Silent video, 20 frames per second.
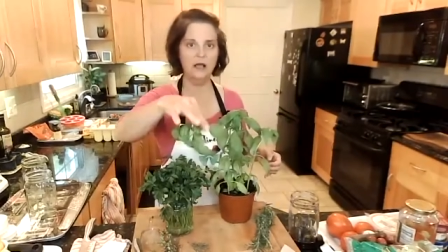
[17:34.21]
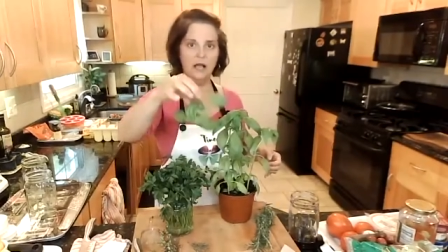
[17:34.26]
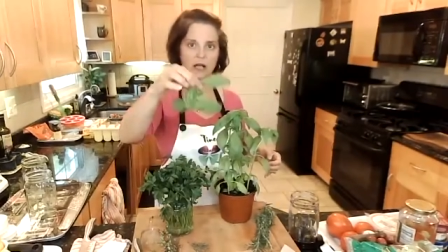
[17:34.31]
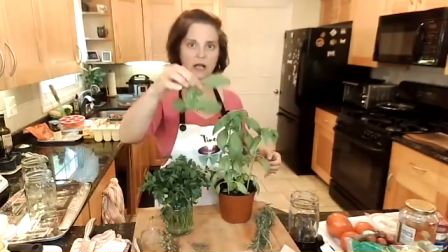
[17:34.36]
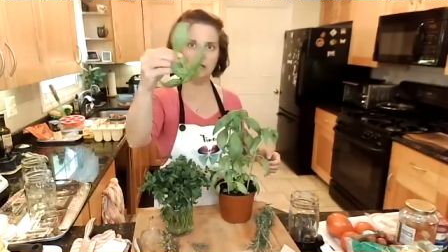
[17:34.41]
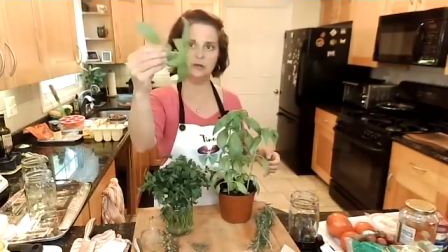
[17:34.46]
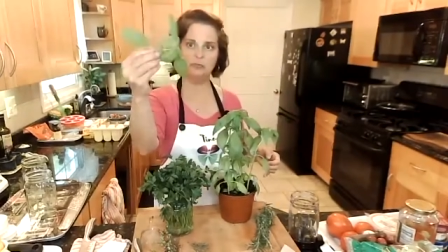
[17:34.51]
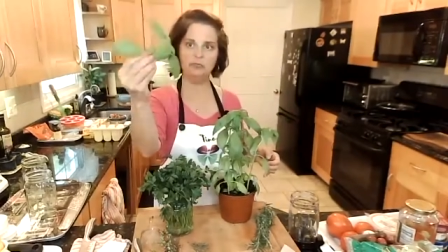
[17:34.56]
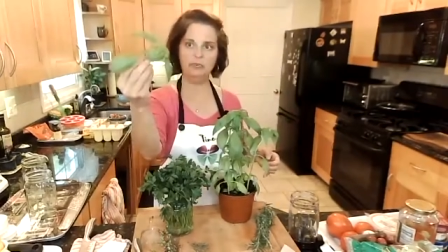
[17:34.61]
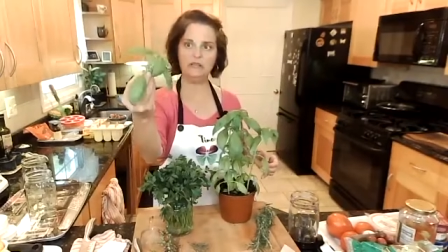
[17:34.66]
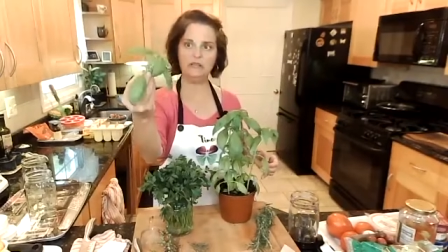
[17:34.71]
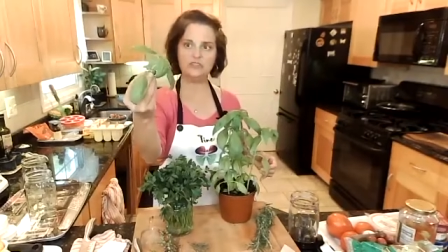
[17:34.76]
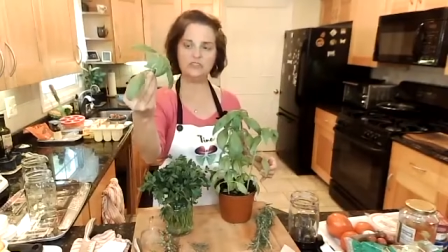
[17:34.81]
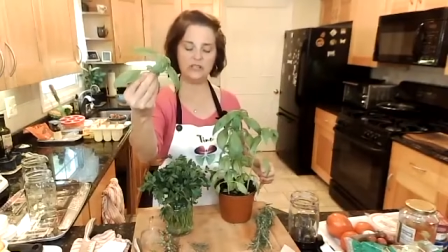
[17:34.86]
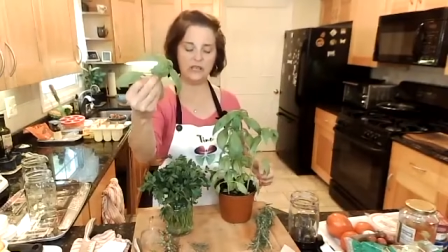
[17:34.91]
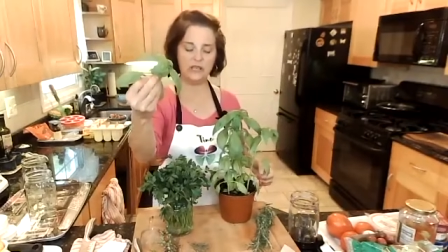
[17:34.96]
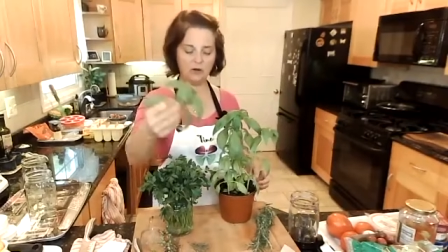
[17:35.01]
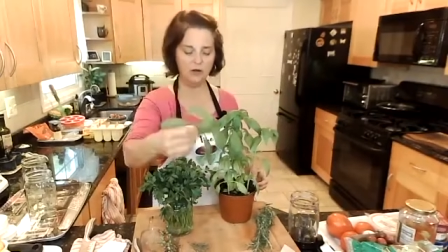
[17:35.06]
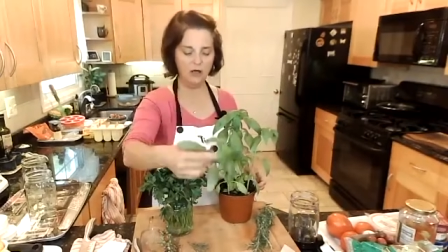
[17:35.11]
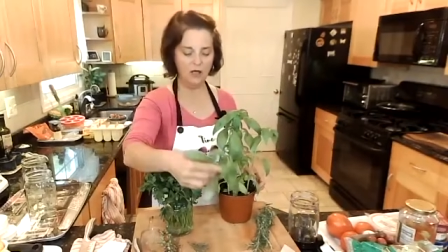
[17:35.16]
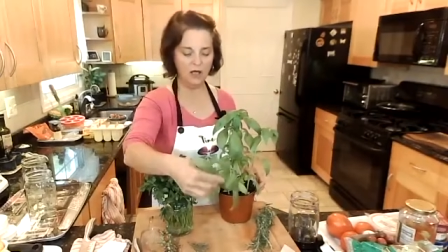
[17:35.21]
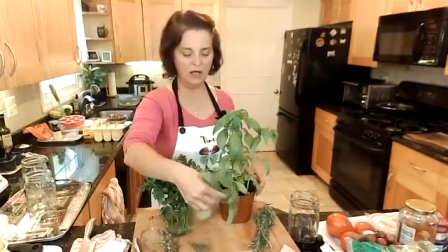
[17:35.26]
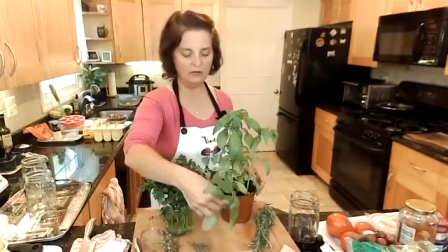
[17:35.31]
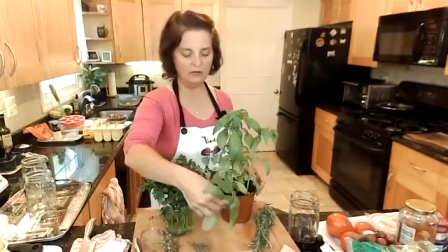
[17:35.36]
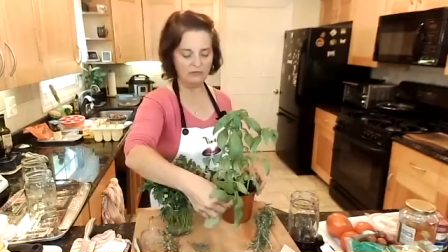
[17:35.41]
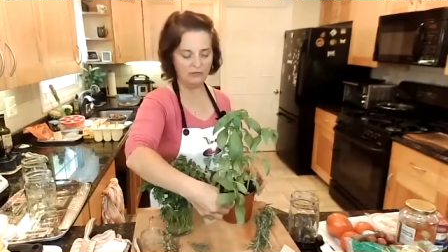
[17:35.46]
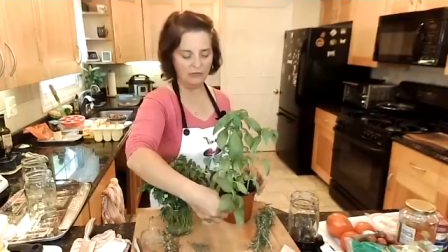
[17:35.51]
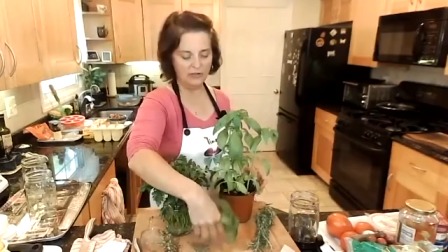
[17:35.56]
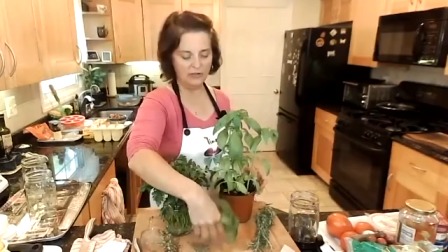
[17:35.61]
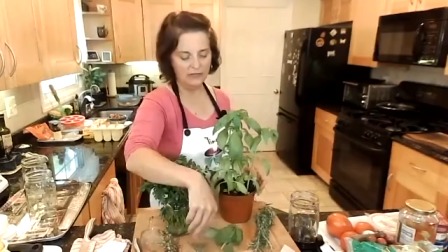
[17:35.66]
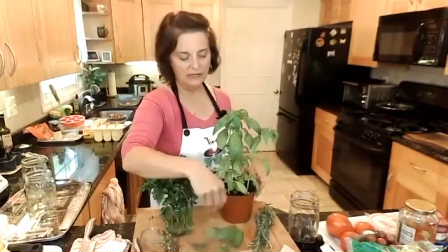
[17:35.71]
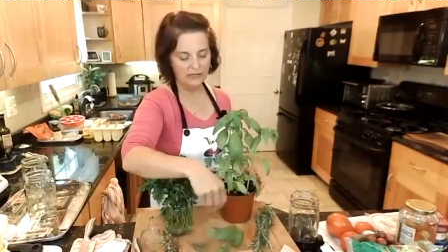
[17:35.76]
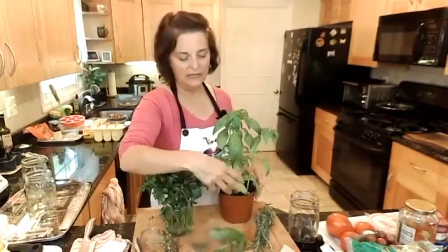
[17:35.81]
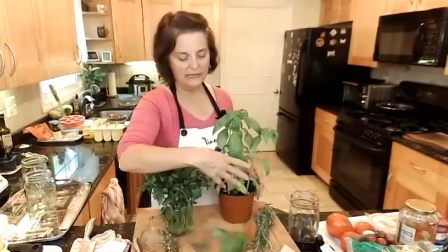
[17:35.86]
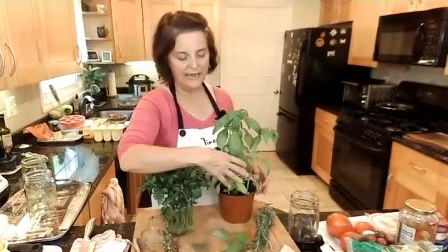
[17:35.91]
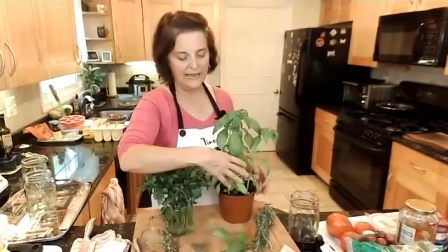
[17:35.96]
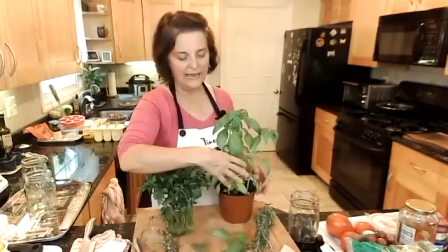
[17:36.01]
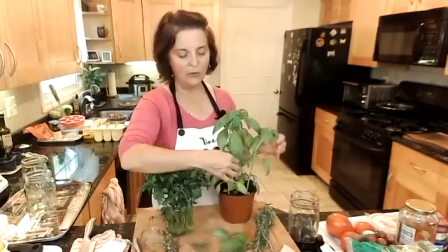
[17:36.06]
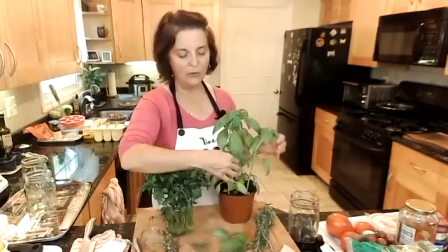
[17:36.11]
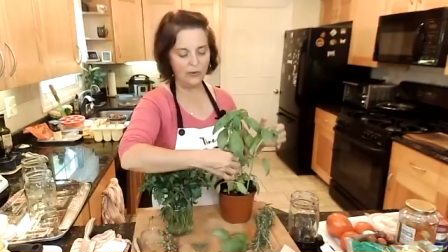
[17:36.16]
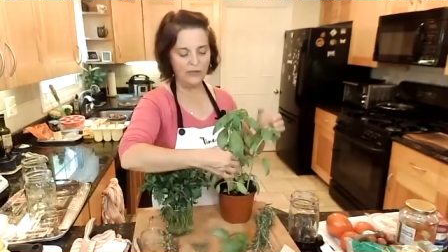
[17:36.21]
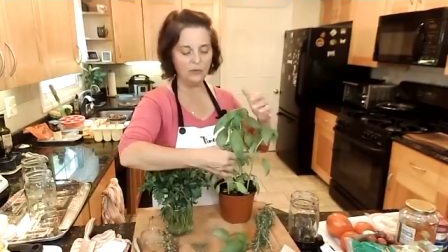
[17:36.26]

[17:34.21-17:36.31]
I'm going to pinch that off. Now